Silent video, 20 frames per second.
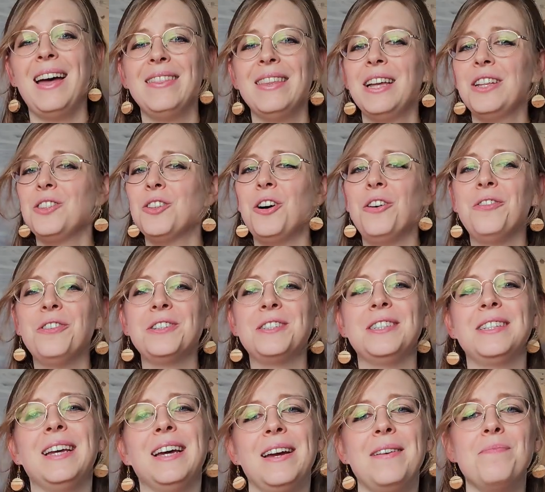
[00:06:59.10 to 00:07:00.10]
And that's all for
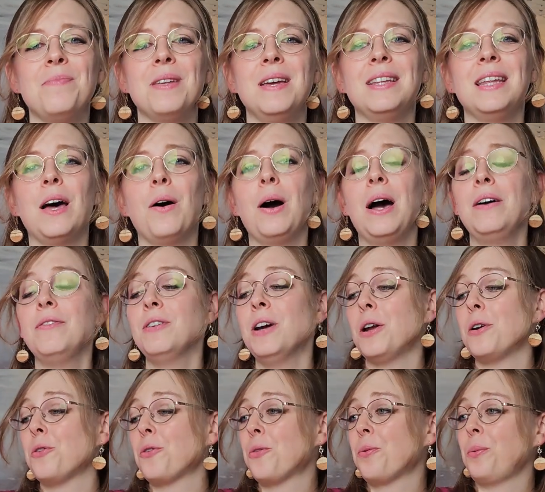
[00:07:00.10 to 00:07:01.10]
today. Now, I've
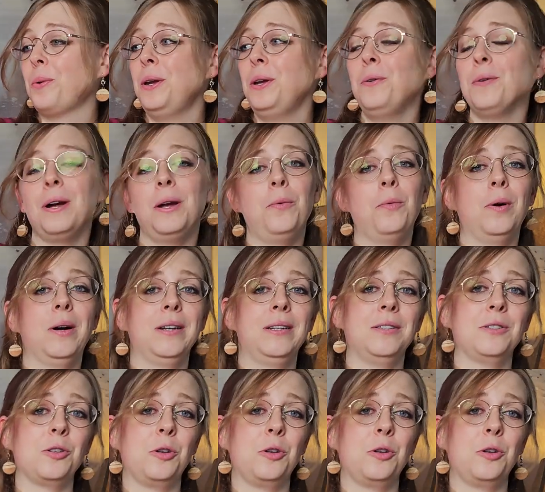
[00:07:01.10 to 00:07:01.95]
got 3 great wines